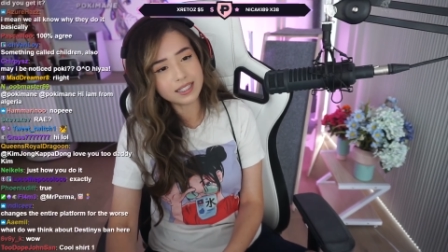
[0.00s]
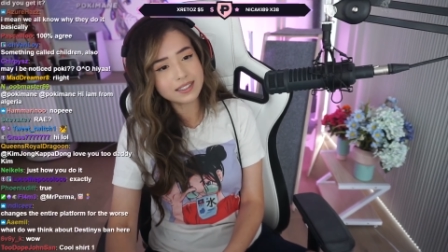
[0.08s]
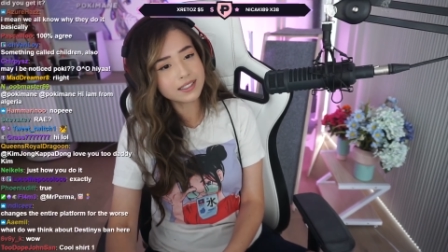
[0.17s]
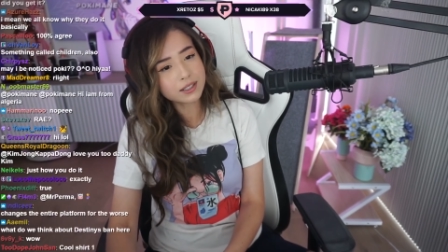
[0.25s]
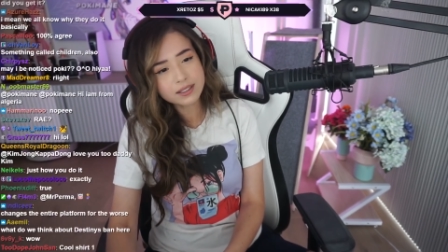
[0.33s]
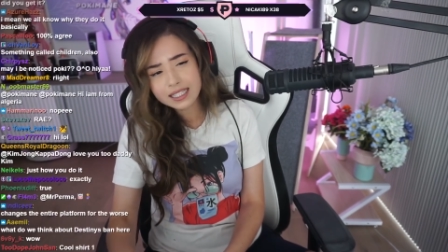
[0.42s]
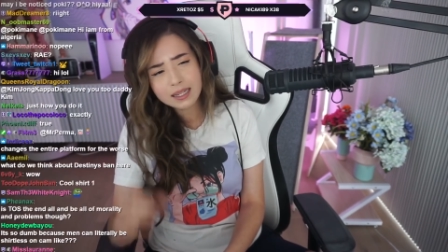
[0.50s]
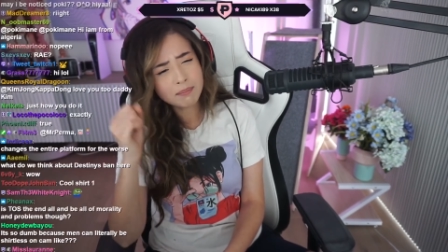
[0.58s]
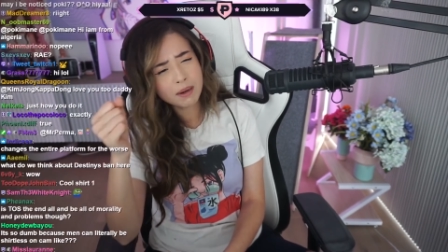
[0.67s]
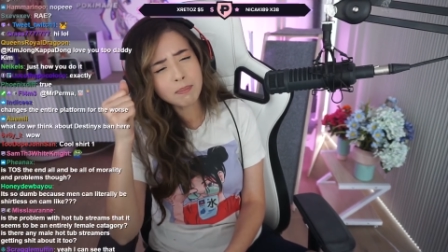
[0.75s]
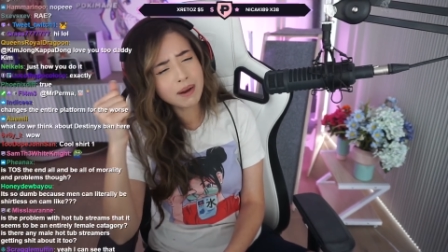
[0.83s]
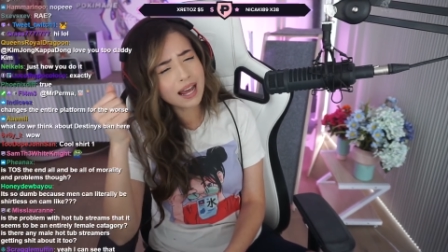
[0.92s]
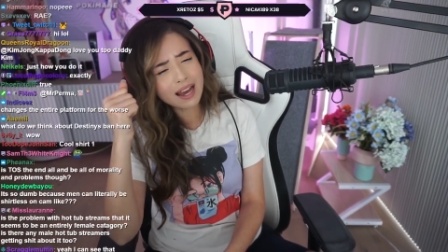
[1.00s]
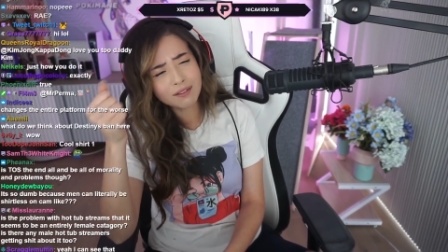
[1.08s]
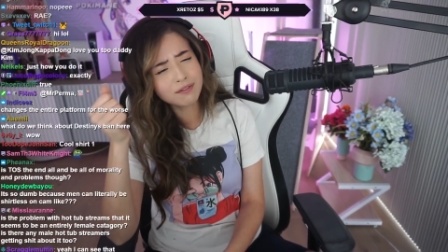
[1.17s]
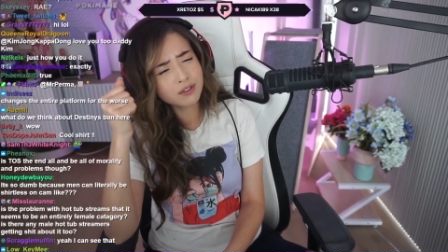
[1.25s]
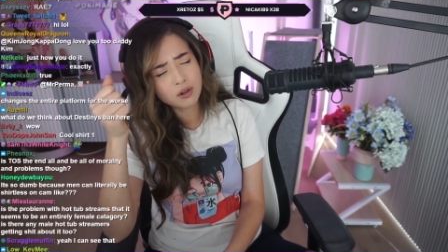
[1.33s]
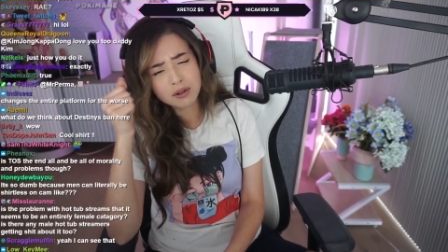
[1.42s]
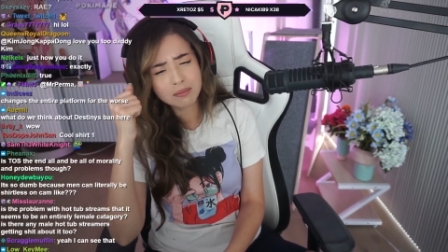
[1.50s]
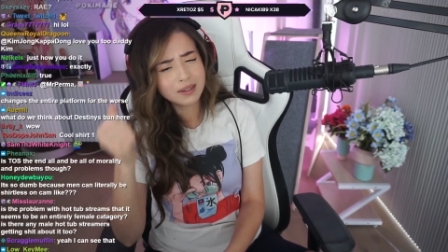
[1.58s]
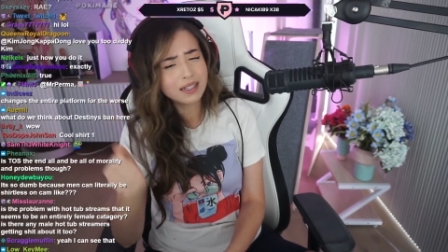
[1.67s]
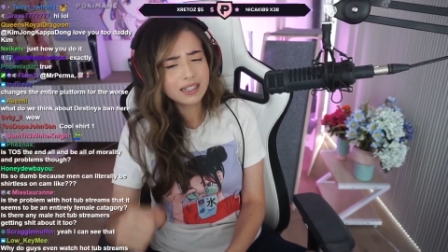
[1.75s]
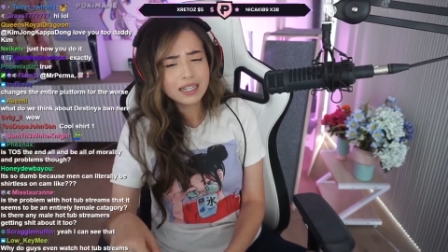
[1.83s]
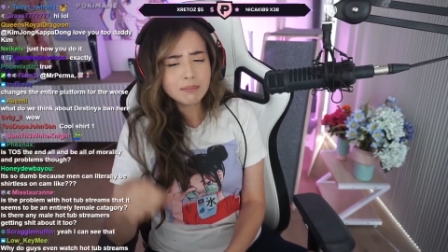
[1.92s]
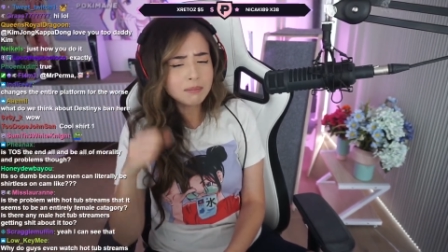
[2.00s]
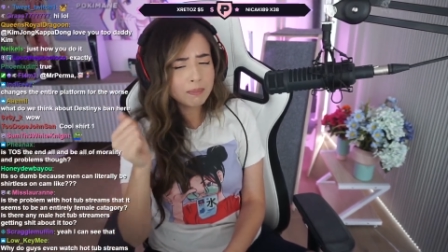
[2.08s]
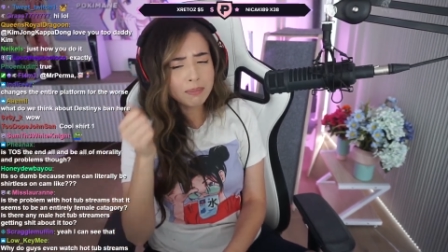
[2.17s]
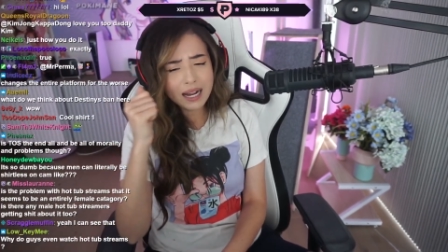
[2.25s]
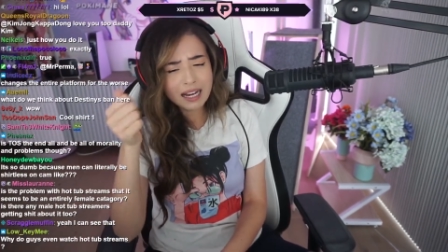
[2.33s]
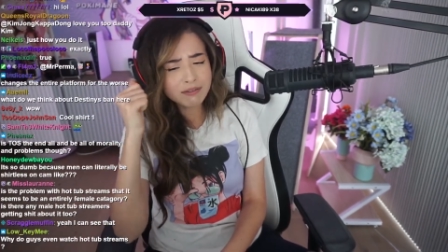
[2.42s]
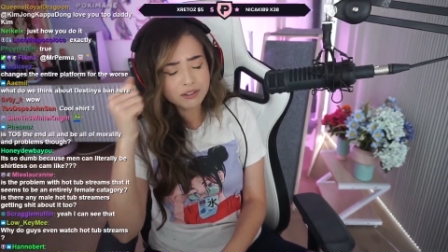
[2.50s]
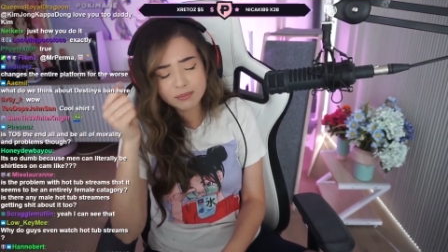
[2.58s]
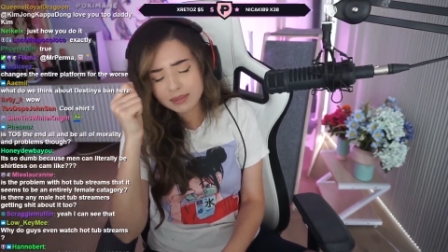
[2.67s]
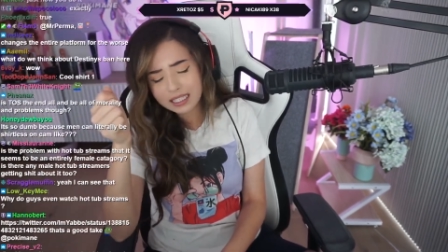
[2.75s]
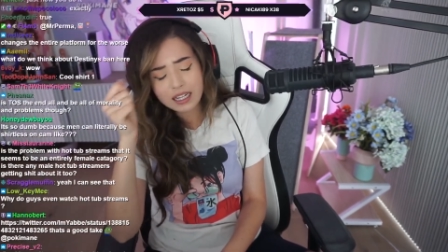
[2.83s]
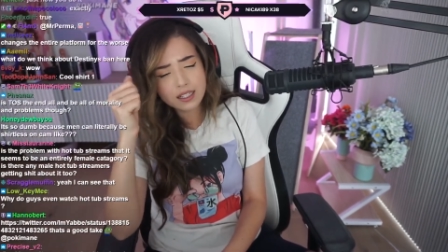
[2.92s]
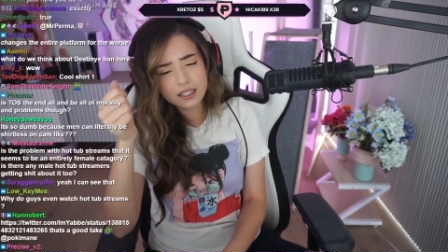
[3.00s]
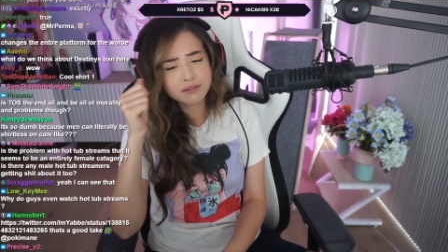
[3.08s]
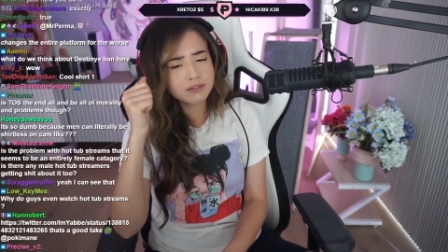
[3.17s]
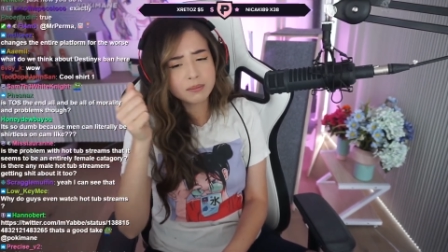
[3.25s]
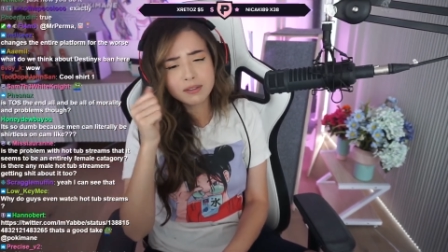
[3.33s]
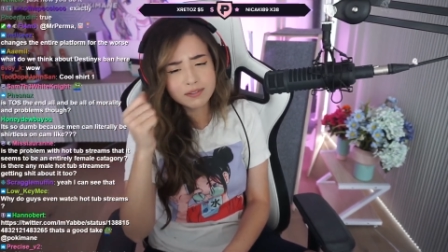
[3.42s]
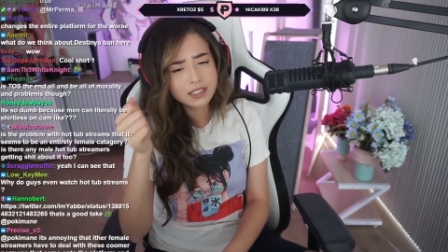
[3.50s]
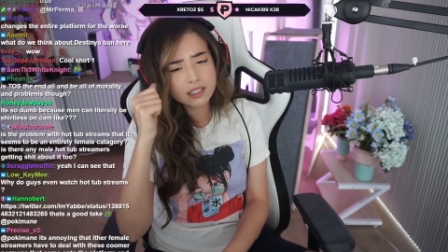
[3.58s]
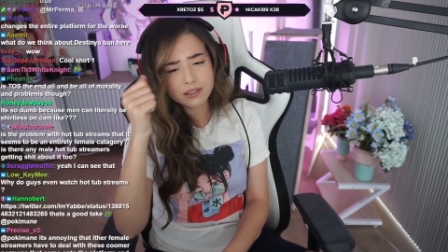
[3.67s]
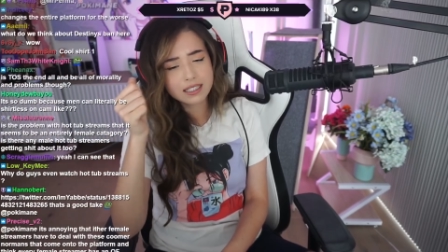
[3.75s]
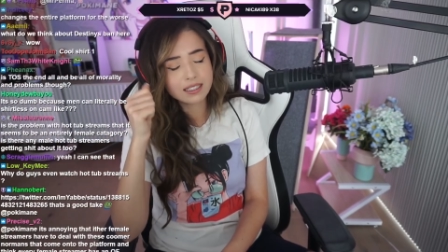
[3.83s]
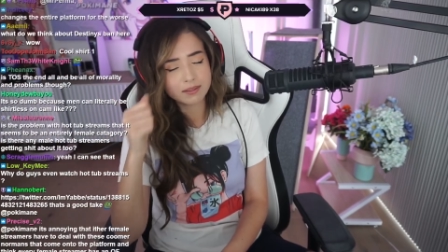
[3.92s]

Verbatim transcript: Like, you know, it's like, my platform that I love for my video